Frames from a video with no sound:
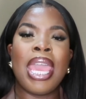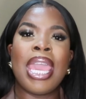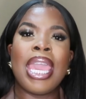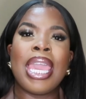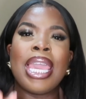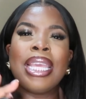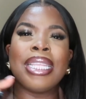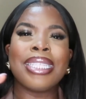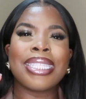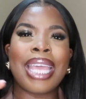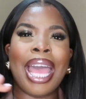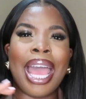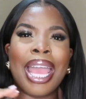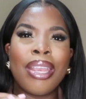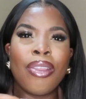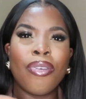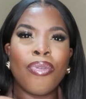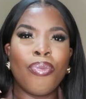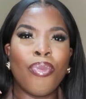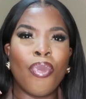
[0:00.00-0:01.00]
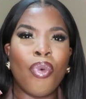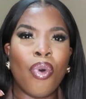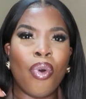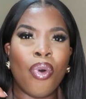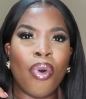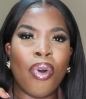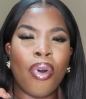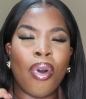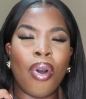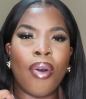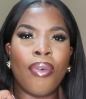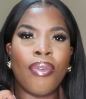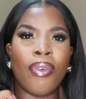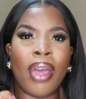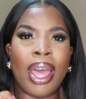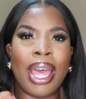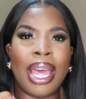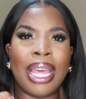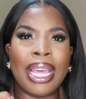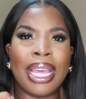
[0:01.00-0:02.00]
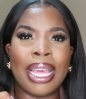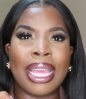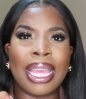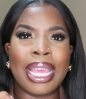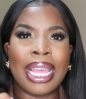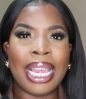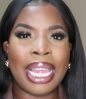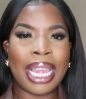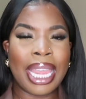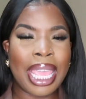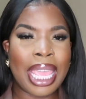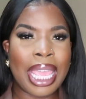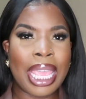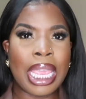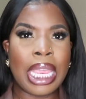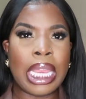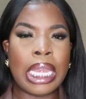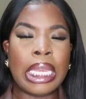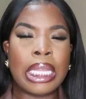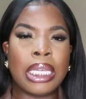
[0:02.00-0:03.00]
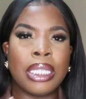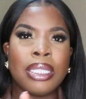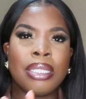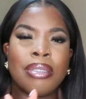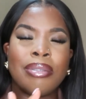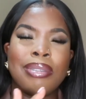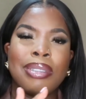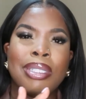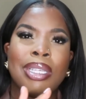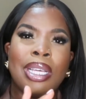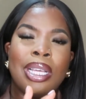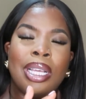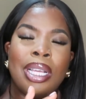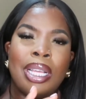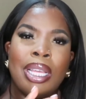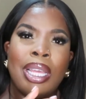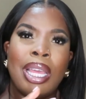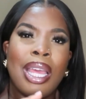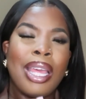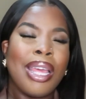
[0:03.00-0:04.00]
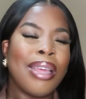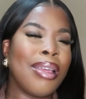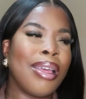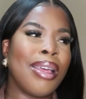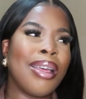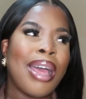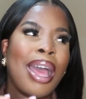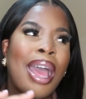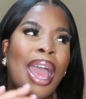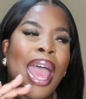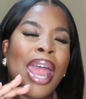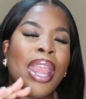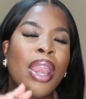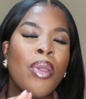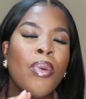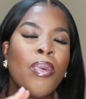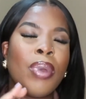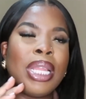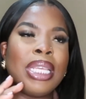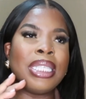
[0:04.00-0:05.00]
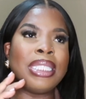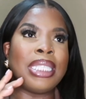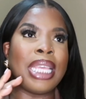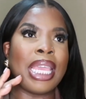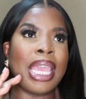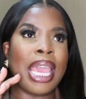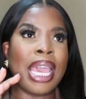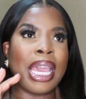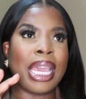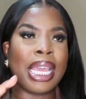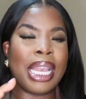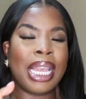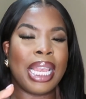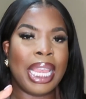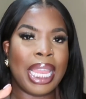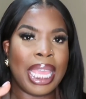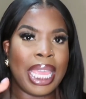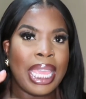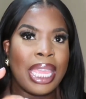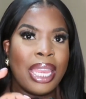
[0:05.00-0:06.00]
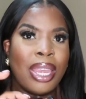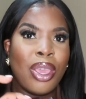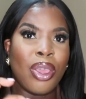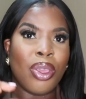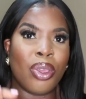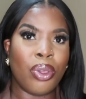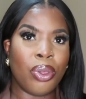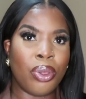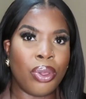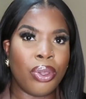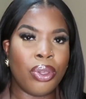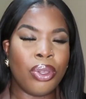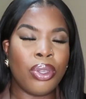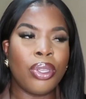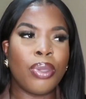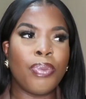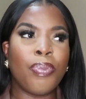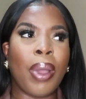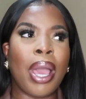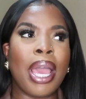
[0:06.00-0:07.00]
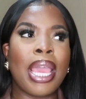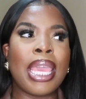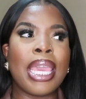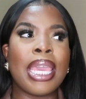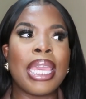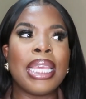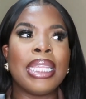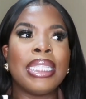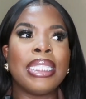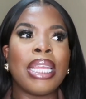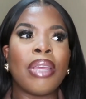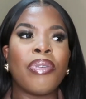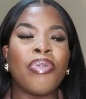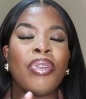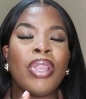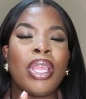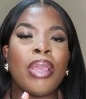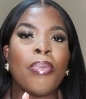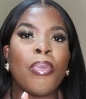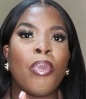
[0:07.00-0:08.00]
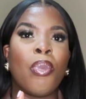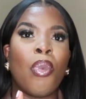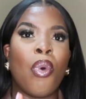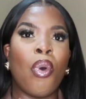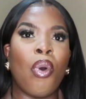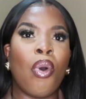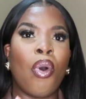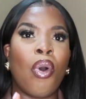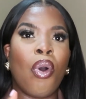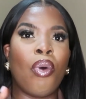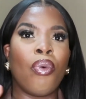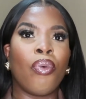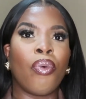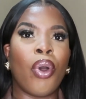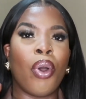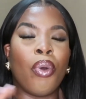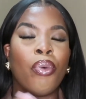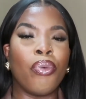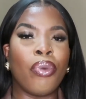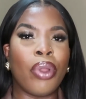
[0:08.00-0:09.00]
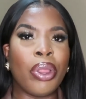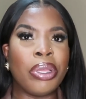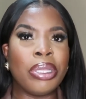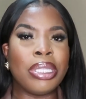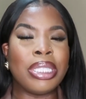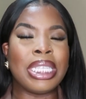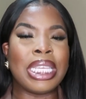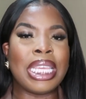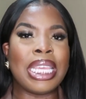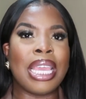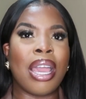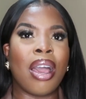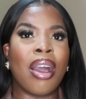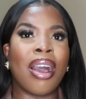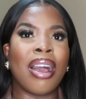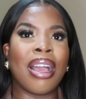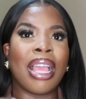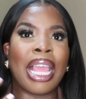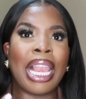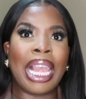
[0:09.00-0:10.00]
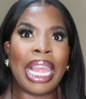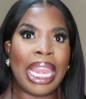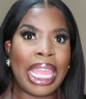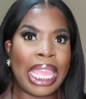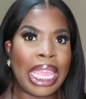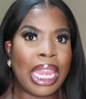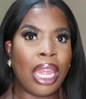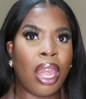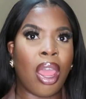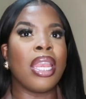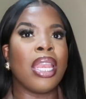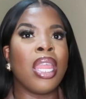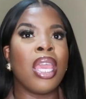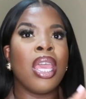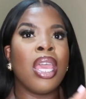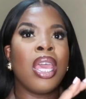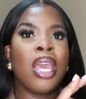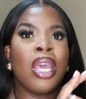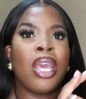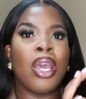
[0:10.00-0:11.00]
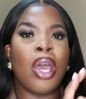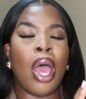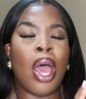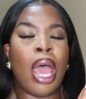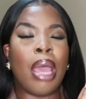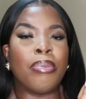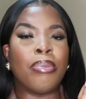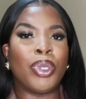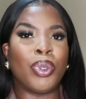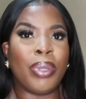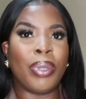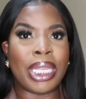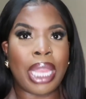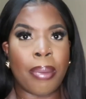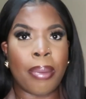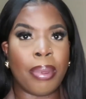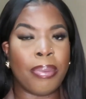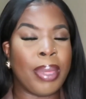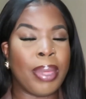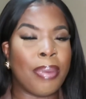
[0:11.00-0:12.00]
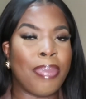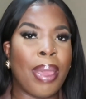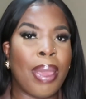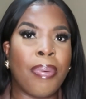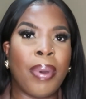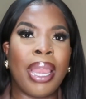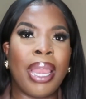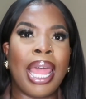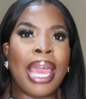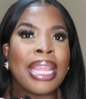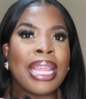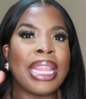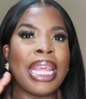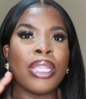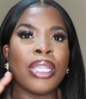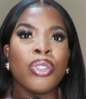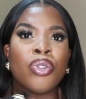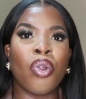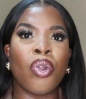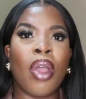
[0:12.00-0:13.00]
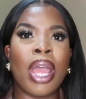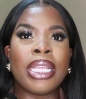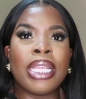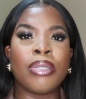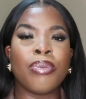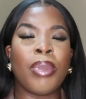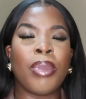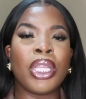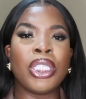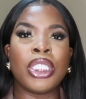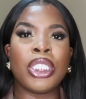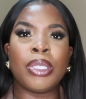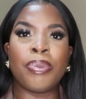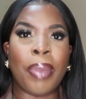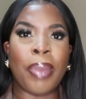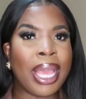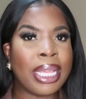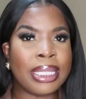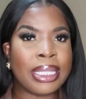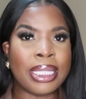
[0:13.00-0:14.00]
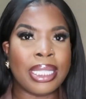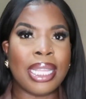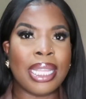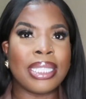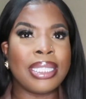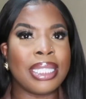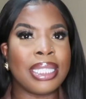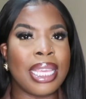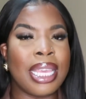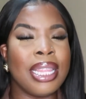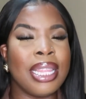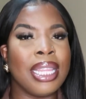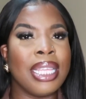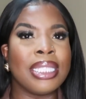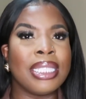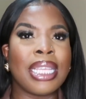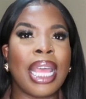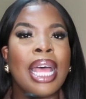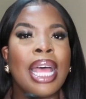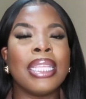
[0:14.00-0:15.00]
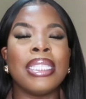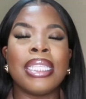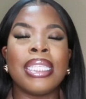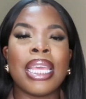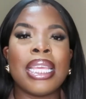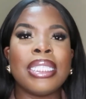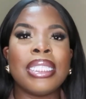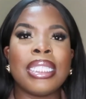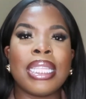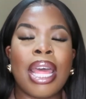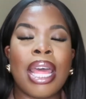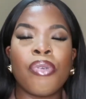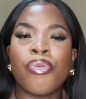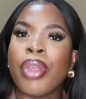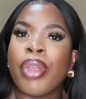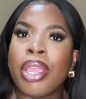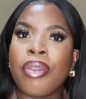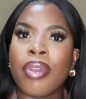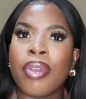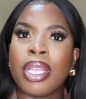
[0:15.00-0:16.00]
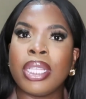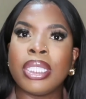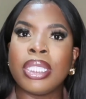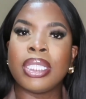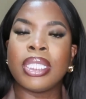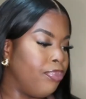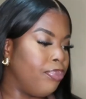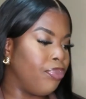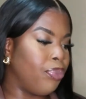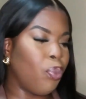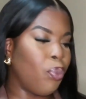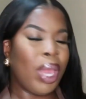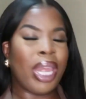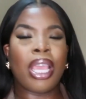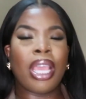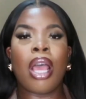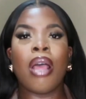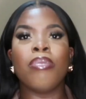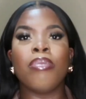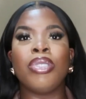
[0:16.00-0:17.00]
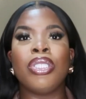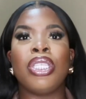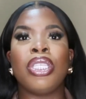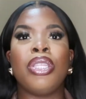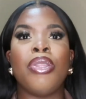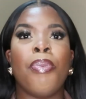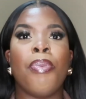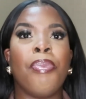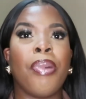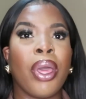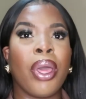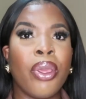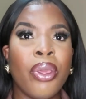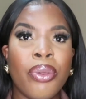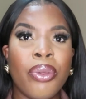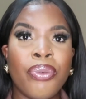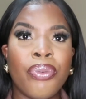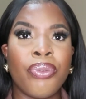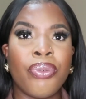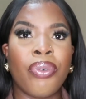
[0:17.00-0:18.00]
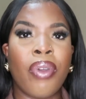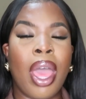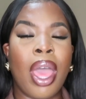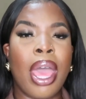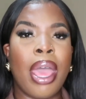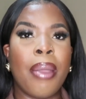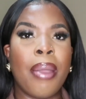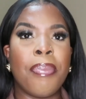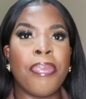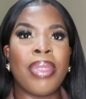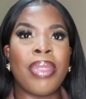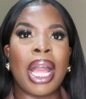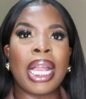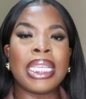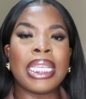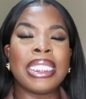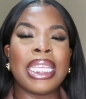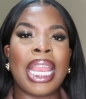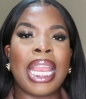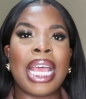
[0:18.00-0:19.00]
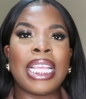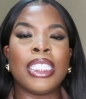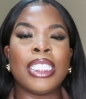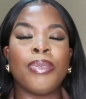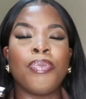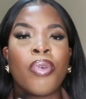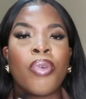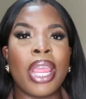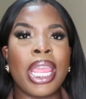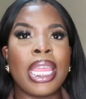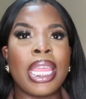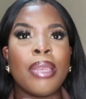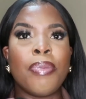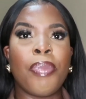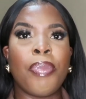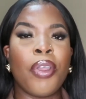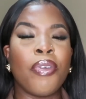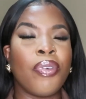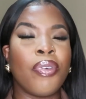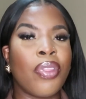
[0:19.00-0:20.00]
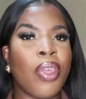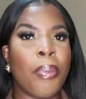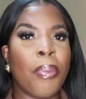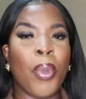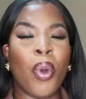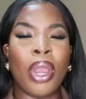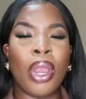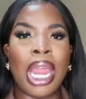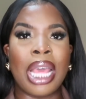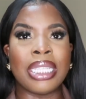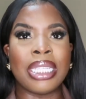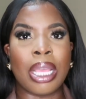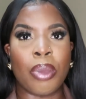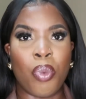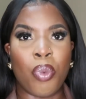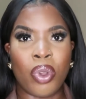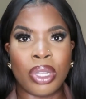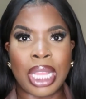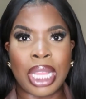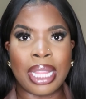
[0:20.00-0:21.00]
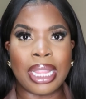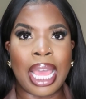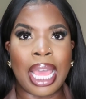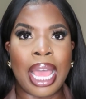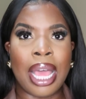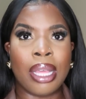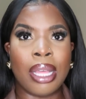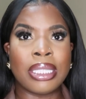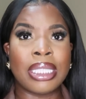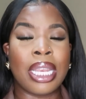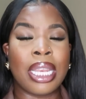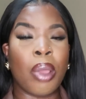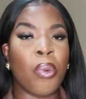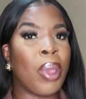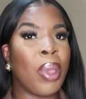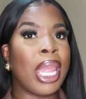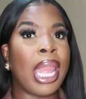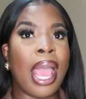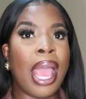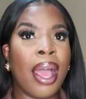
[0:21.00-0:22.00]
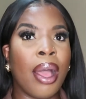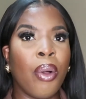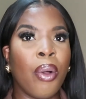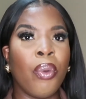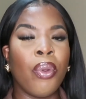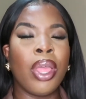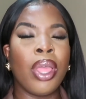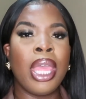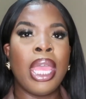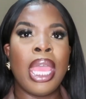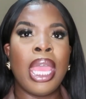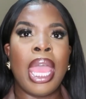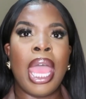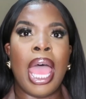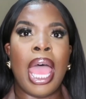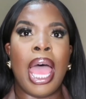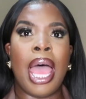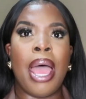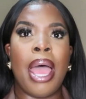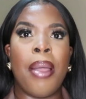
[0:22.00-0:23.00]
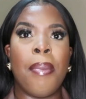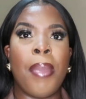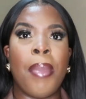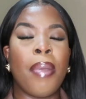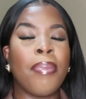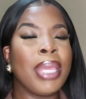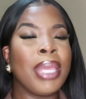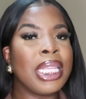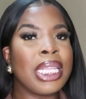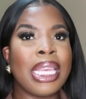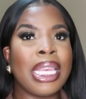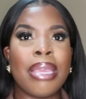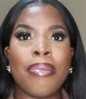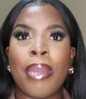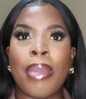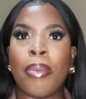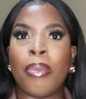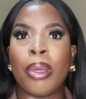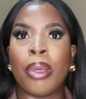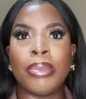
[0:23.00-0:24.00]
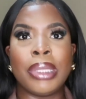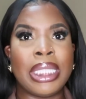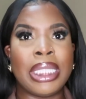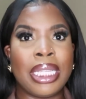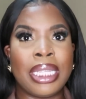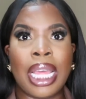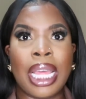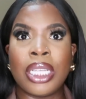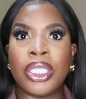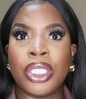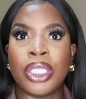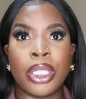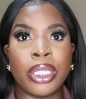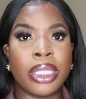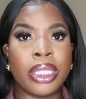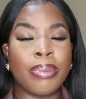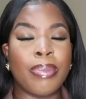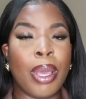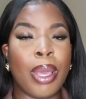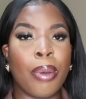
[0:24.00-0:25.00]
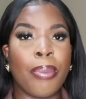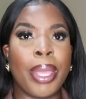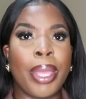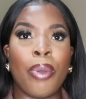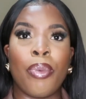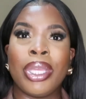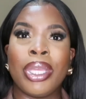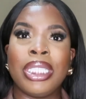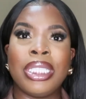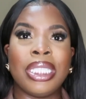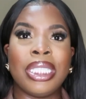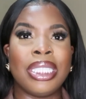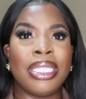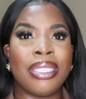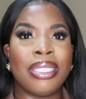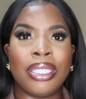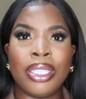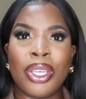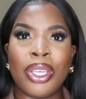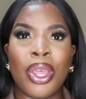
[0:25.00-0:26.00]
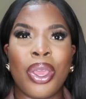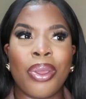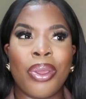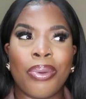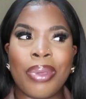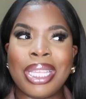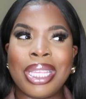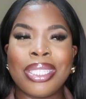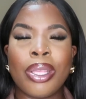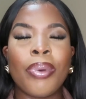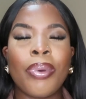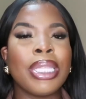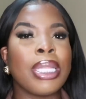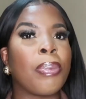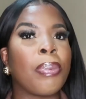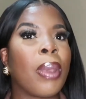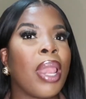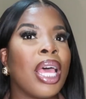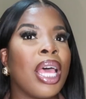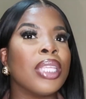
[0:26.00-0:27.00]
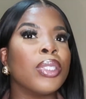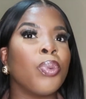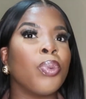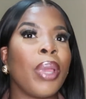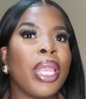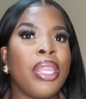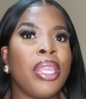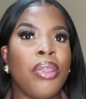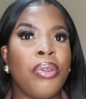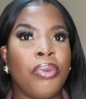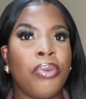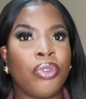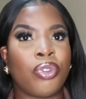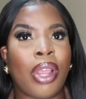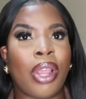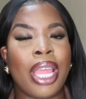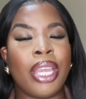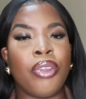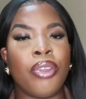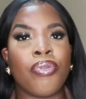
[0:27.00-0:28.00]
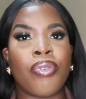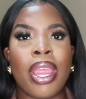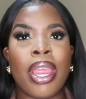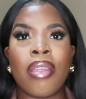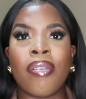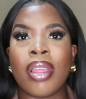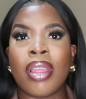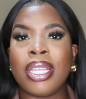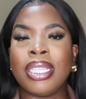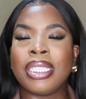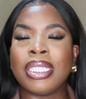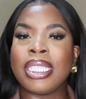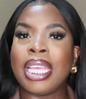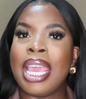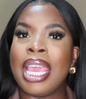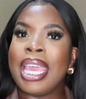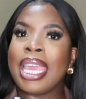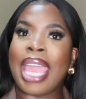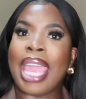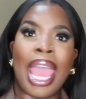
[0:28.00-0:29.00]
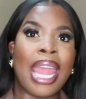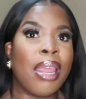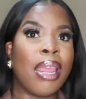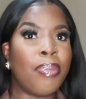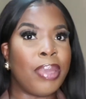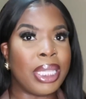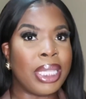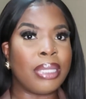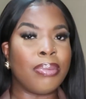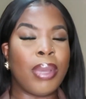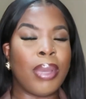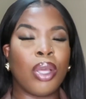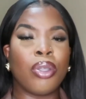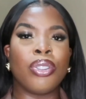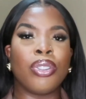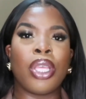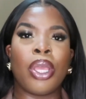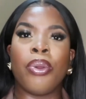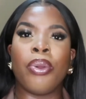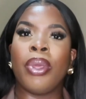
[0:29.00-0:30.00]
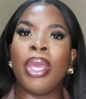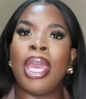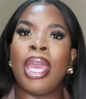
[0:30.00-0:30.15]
It's kind of more of a clean, I don't want say a clean oud, but it is definitely more of a rosy, clean Sweet Diamond Pink Pepper. Like, there's not as much spiciness in this as there is in that fragrance. When it comes to the both, like I said, I sprayed both of them on as I walked out the house and I went out. Immediately my mum said that she could smell me, which is, you know, it's always a plus when you try a new fragrance. Can it be smelled? So